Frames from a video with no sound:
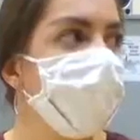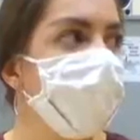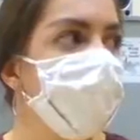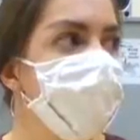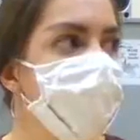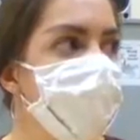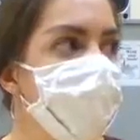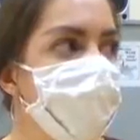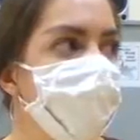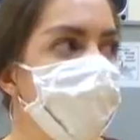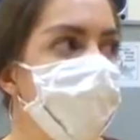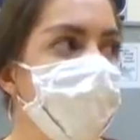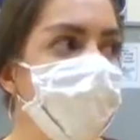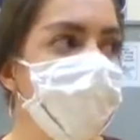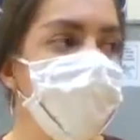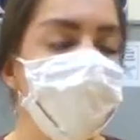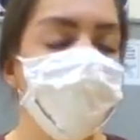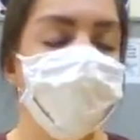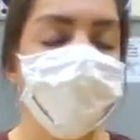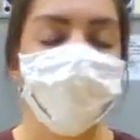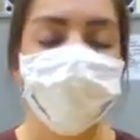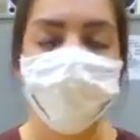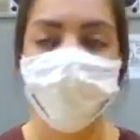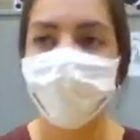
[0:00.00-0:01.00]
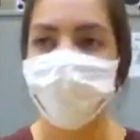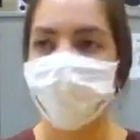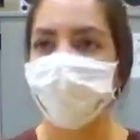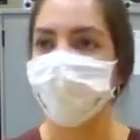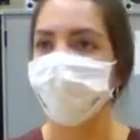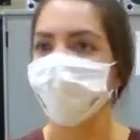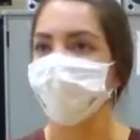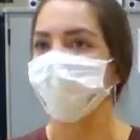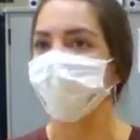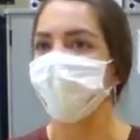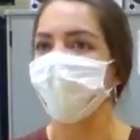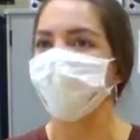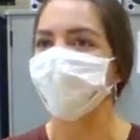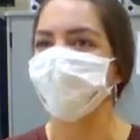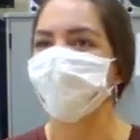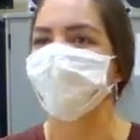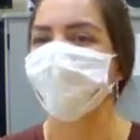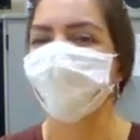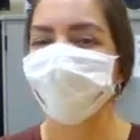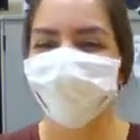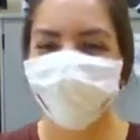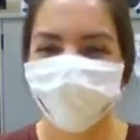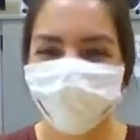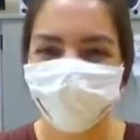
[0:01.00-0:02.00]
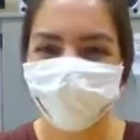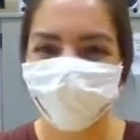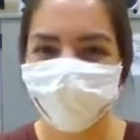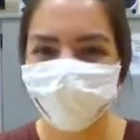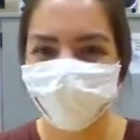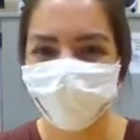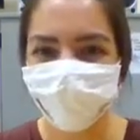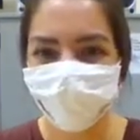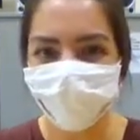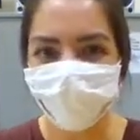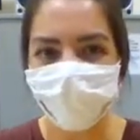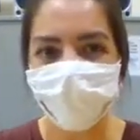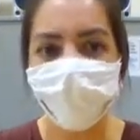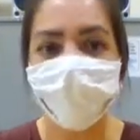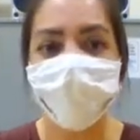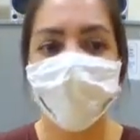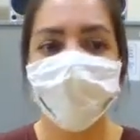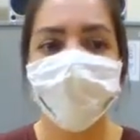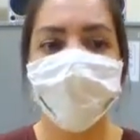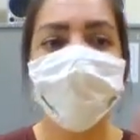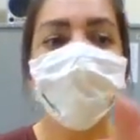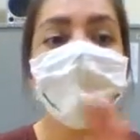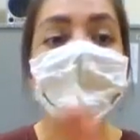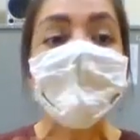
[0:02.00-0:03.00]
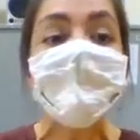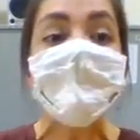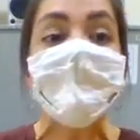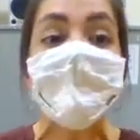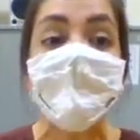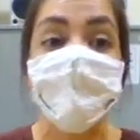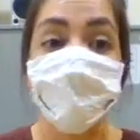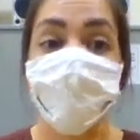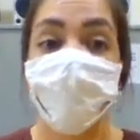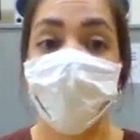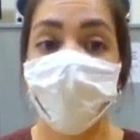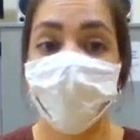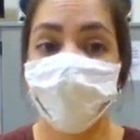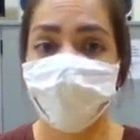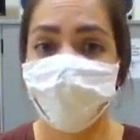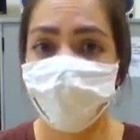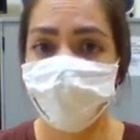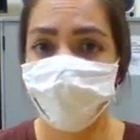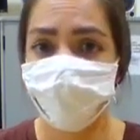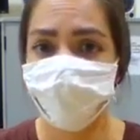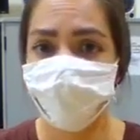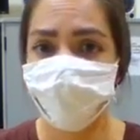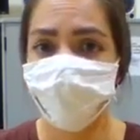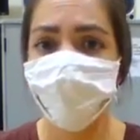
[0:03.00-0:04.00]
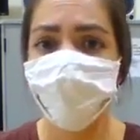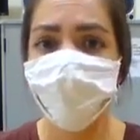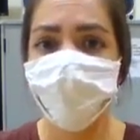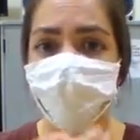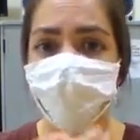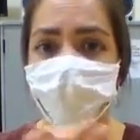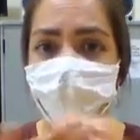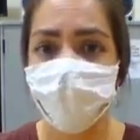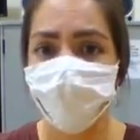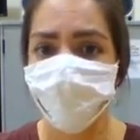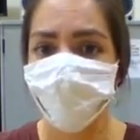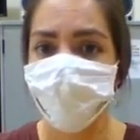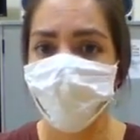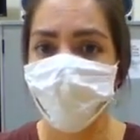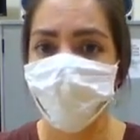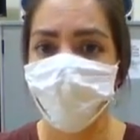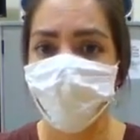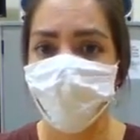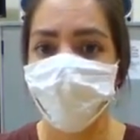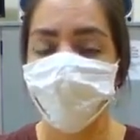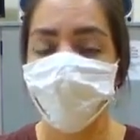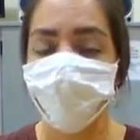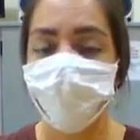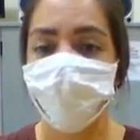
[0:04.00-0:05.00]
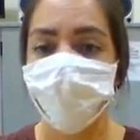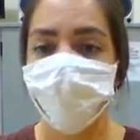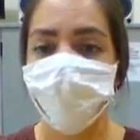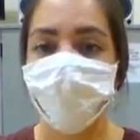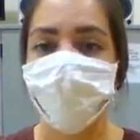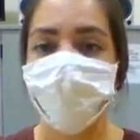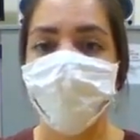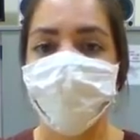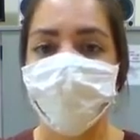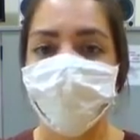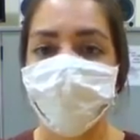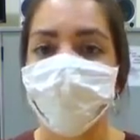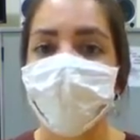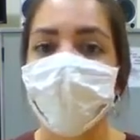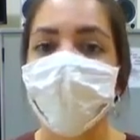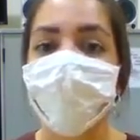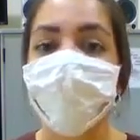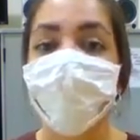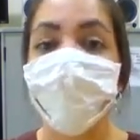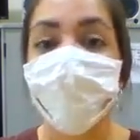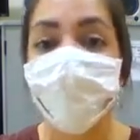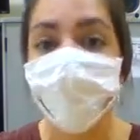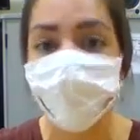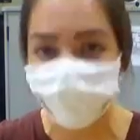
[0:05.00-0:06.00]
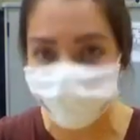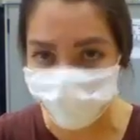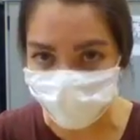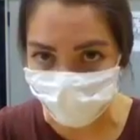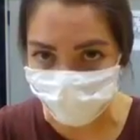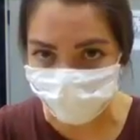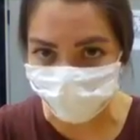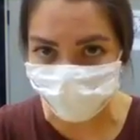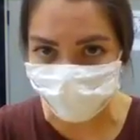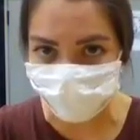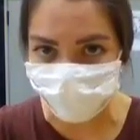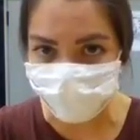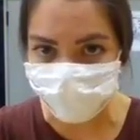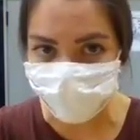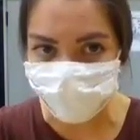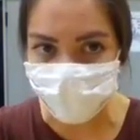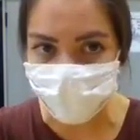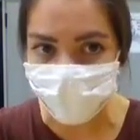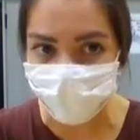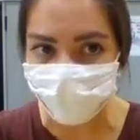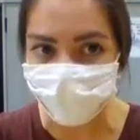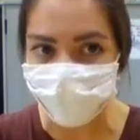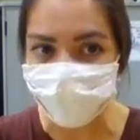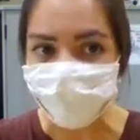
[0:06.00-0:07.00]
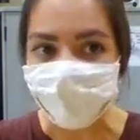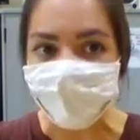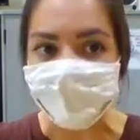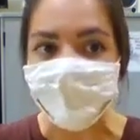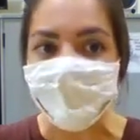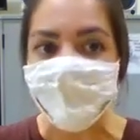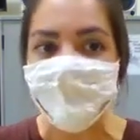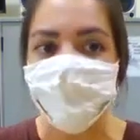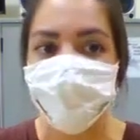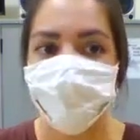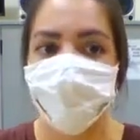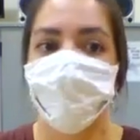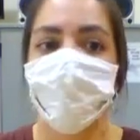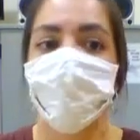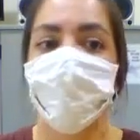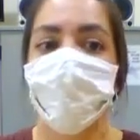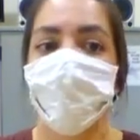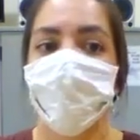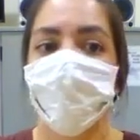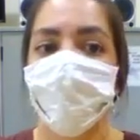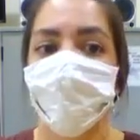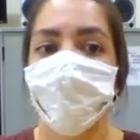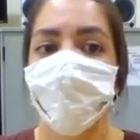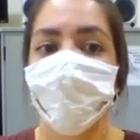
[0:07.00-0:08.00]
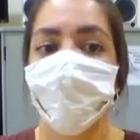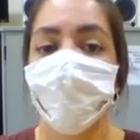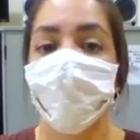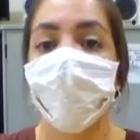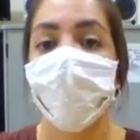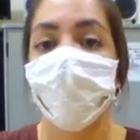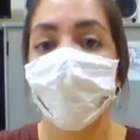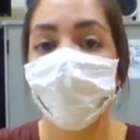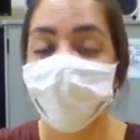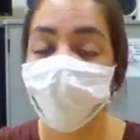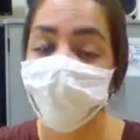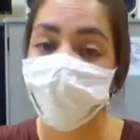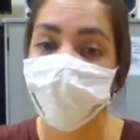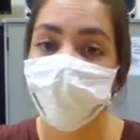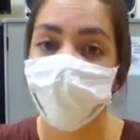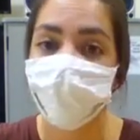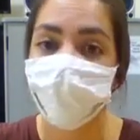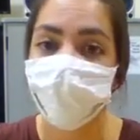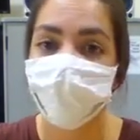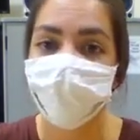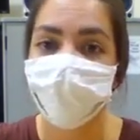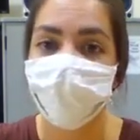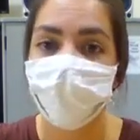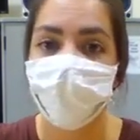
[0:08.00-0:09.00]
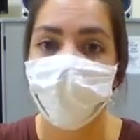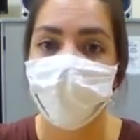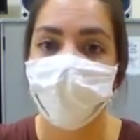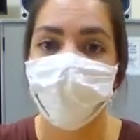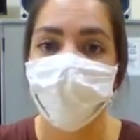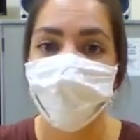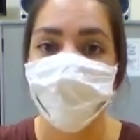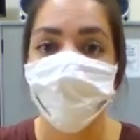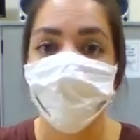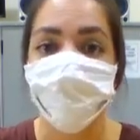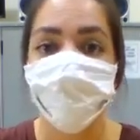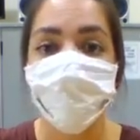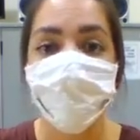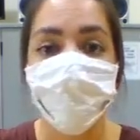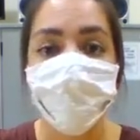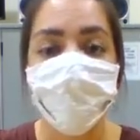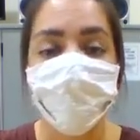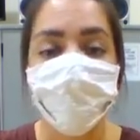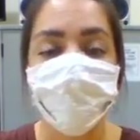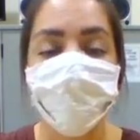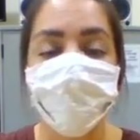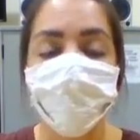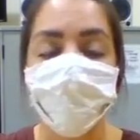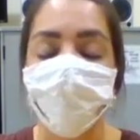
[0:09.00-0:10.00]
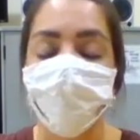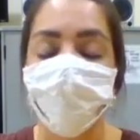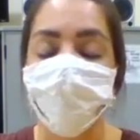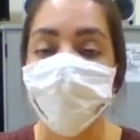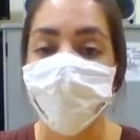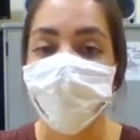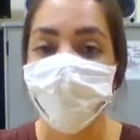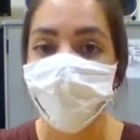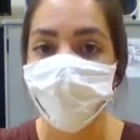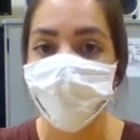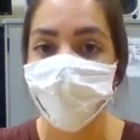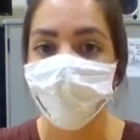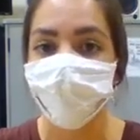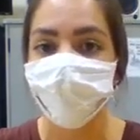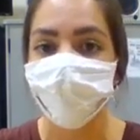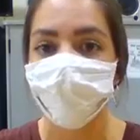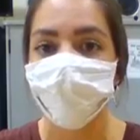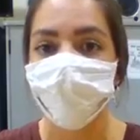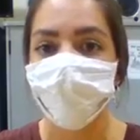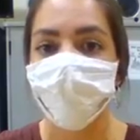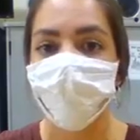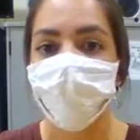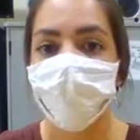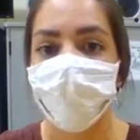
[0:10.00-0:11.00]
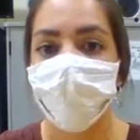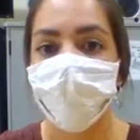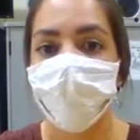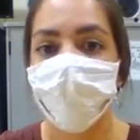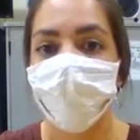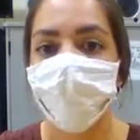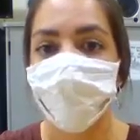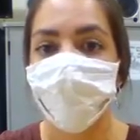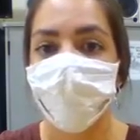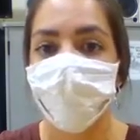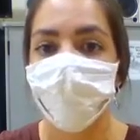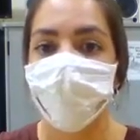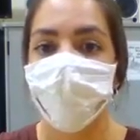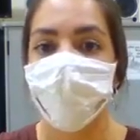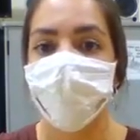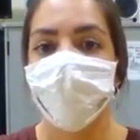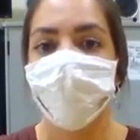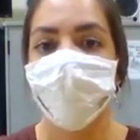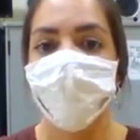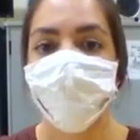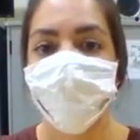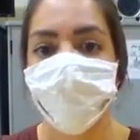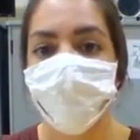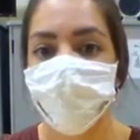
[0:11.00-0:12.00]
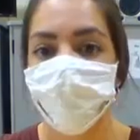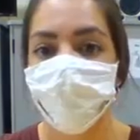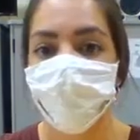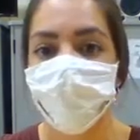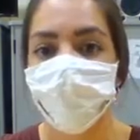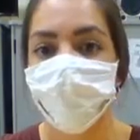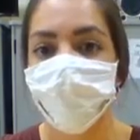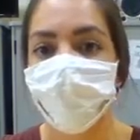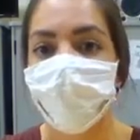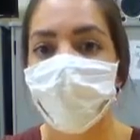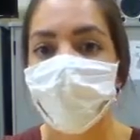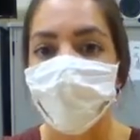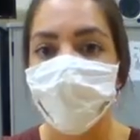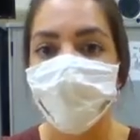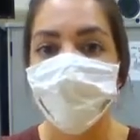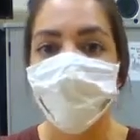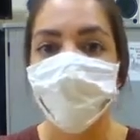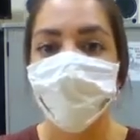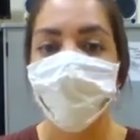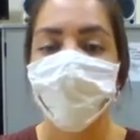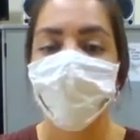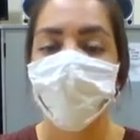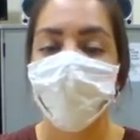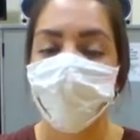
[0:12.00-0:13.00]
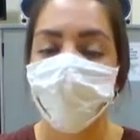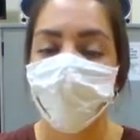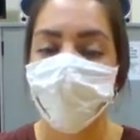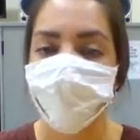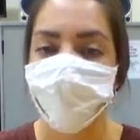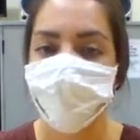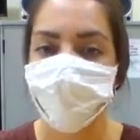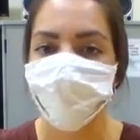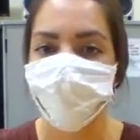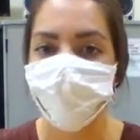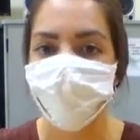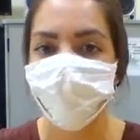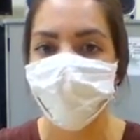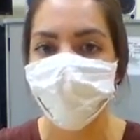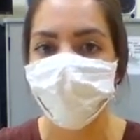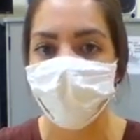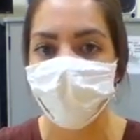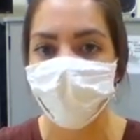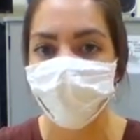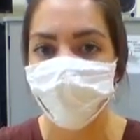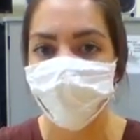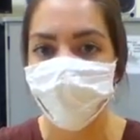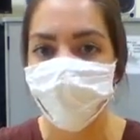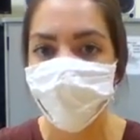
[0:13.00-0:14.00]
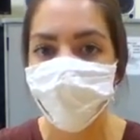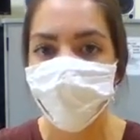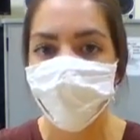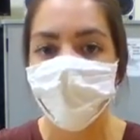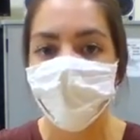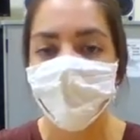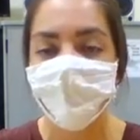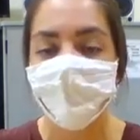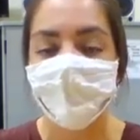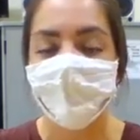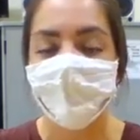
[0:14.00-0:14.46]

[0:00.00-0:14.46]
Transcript: nice. Thanks for being here, guys. And more thank yous. We just mentioned today is Veterans Day. So to everyone that has served or is serving, we want to extend our gratitude and our deepest thanks.